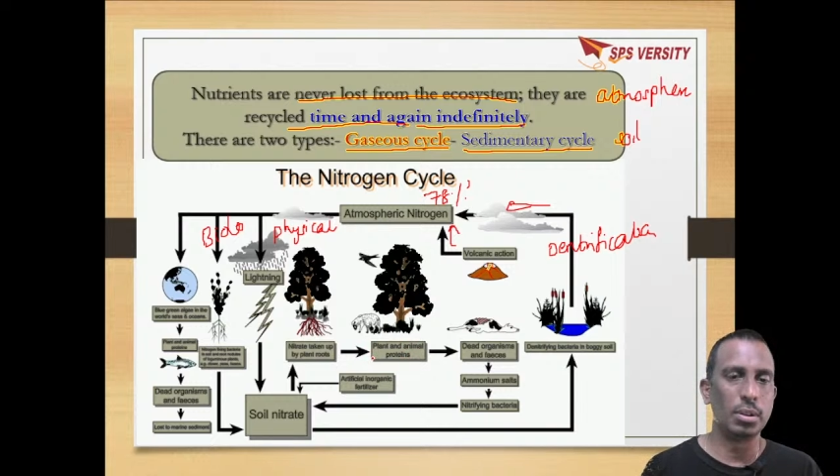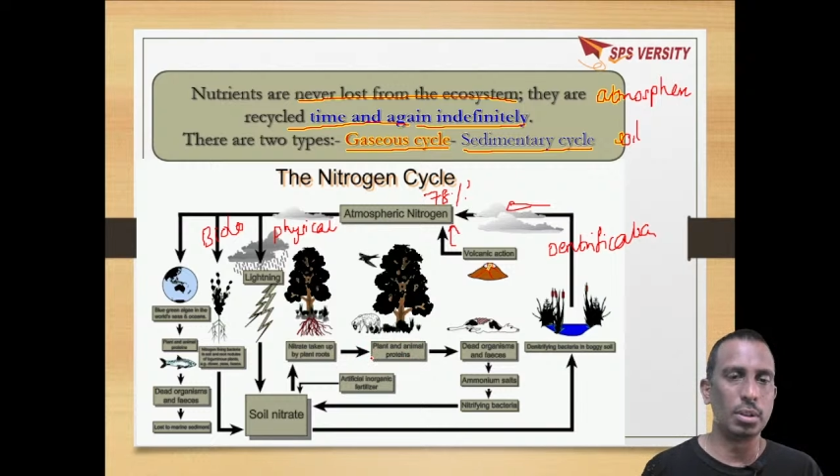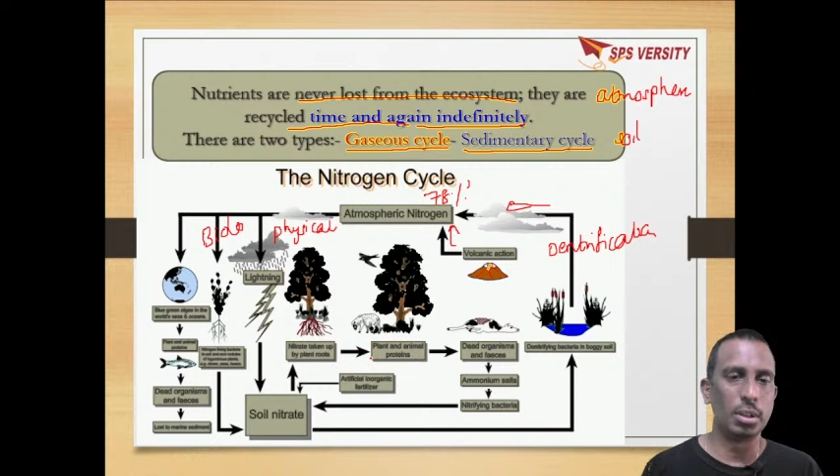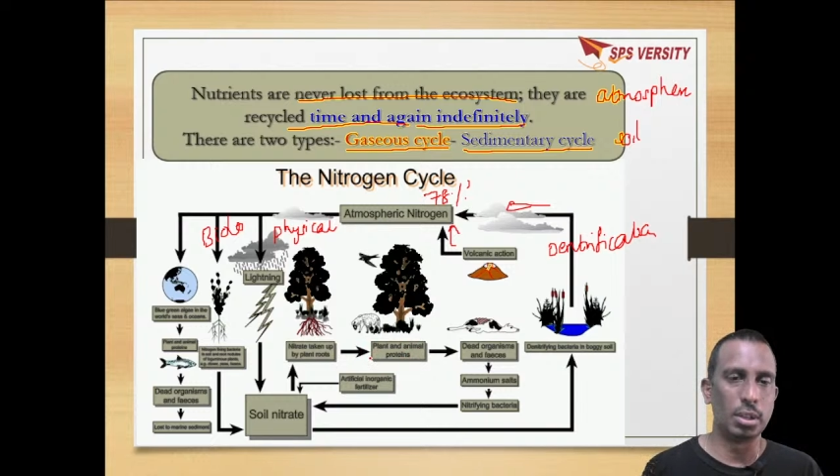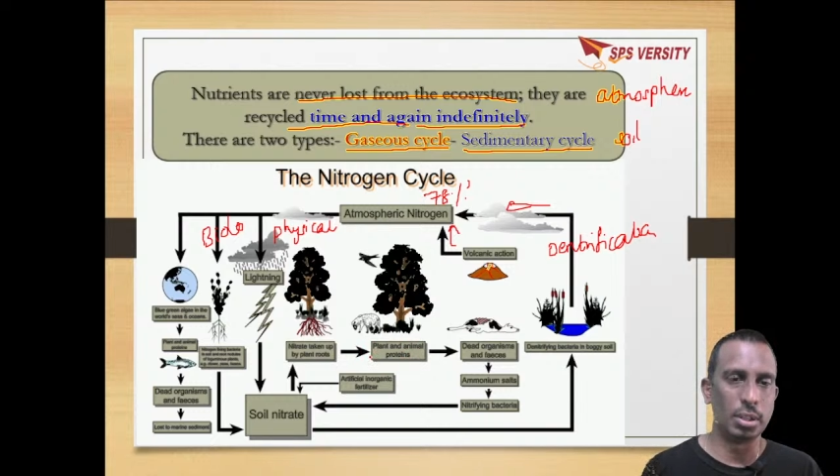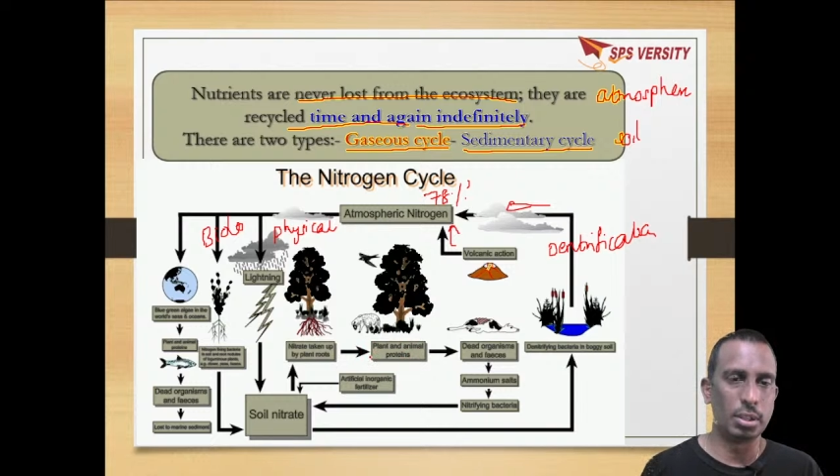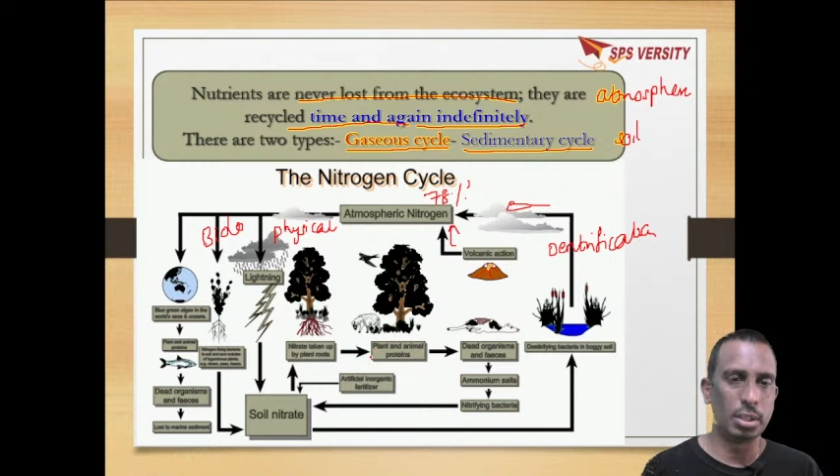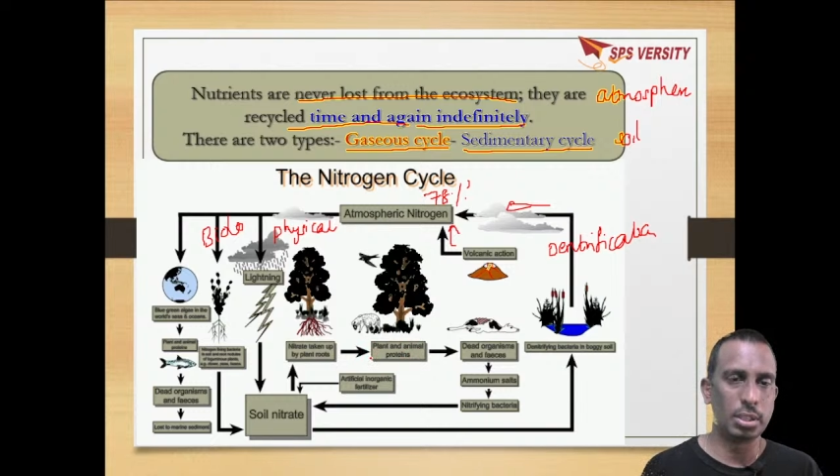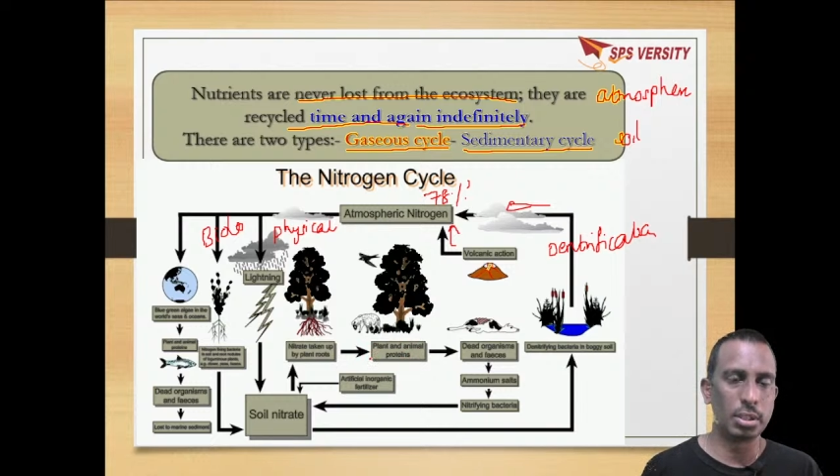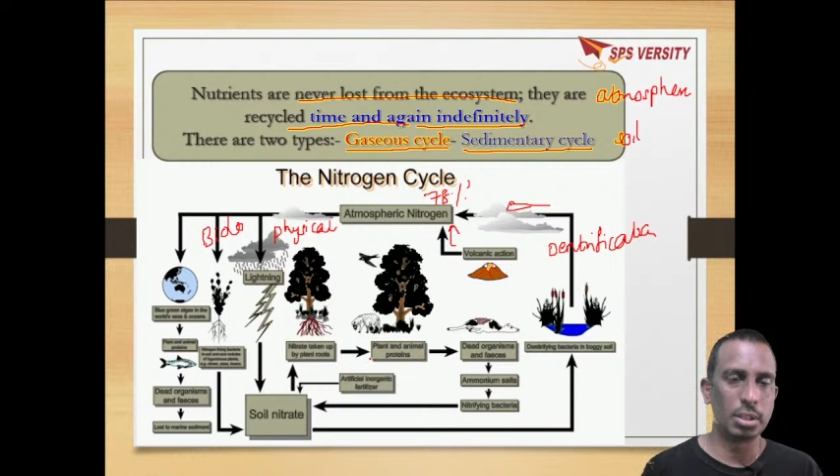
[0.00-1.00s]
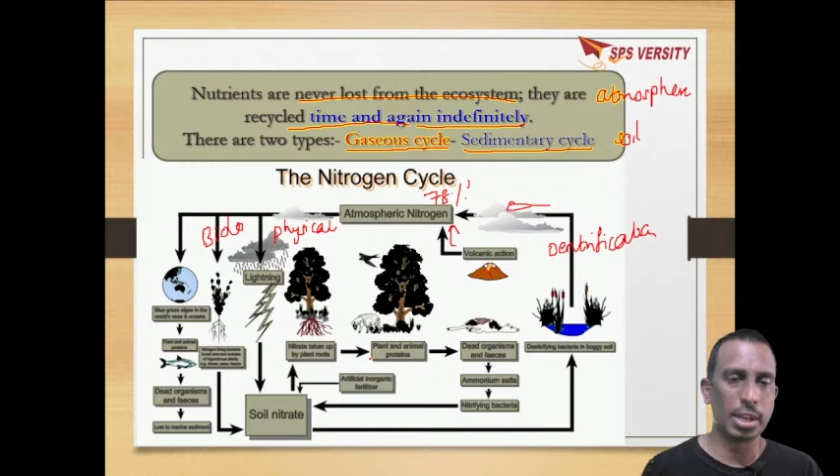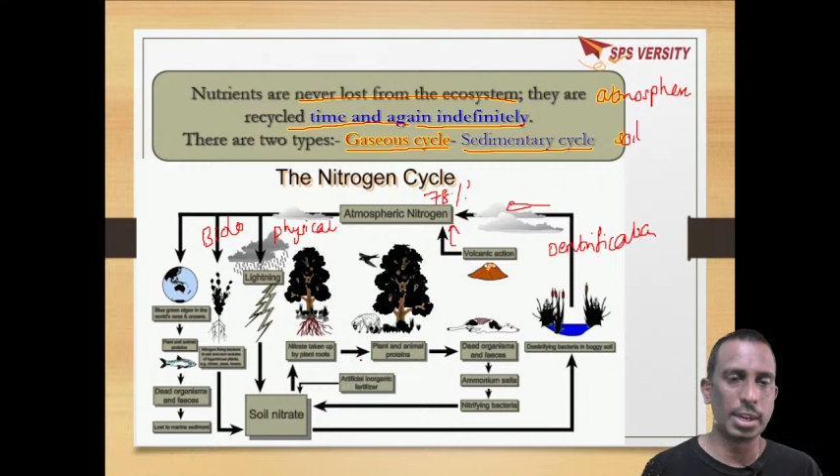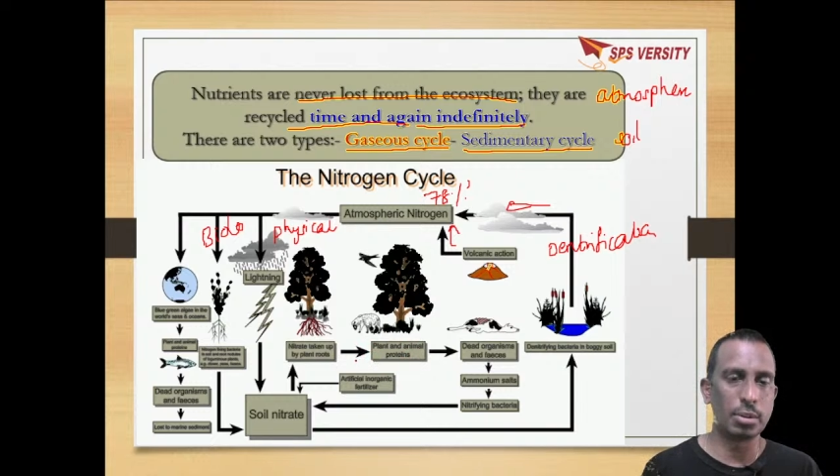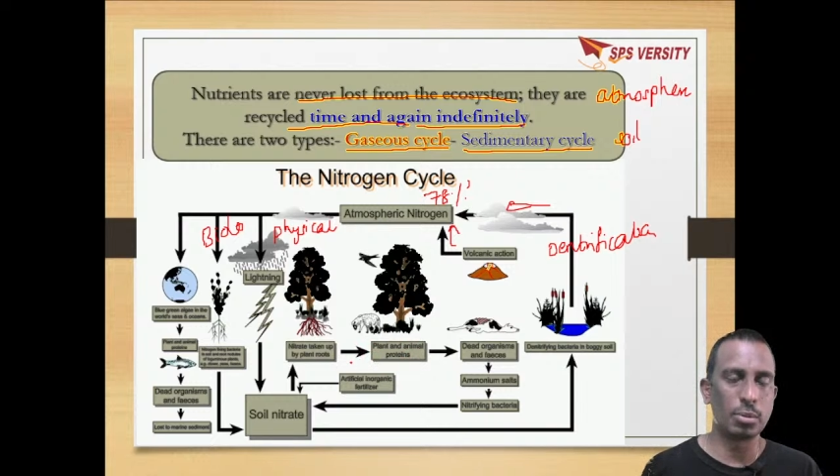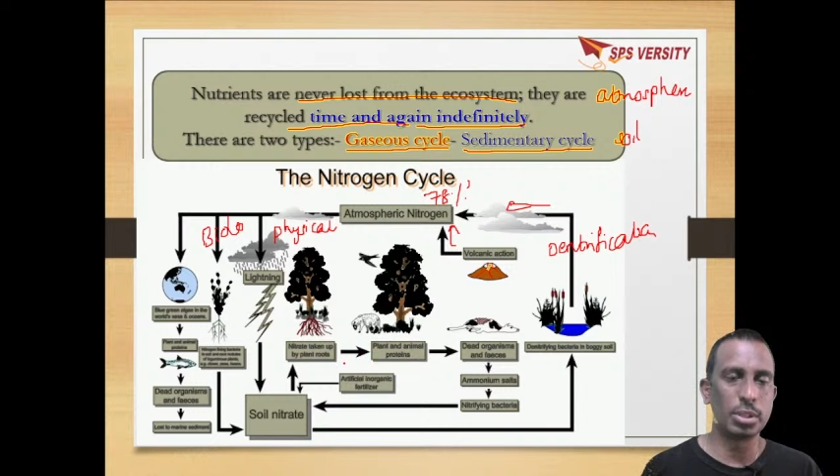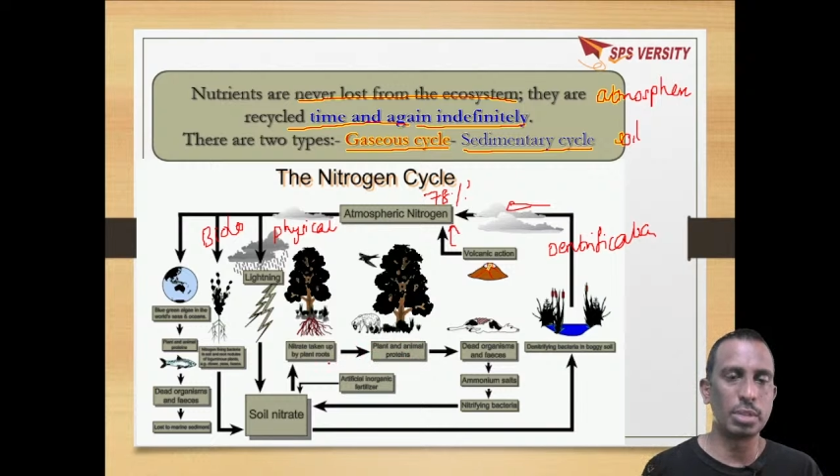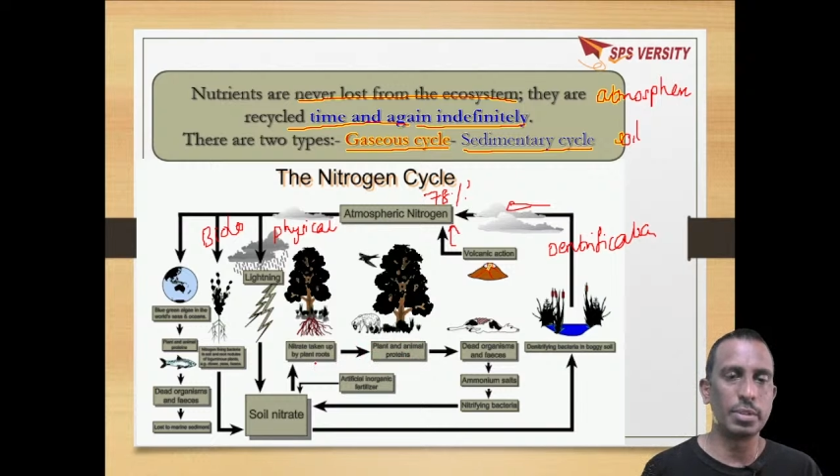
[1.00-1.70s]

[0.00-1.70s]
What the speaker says: this nitrogen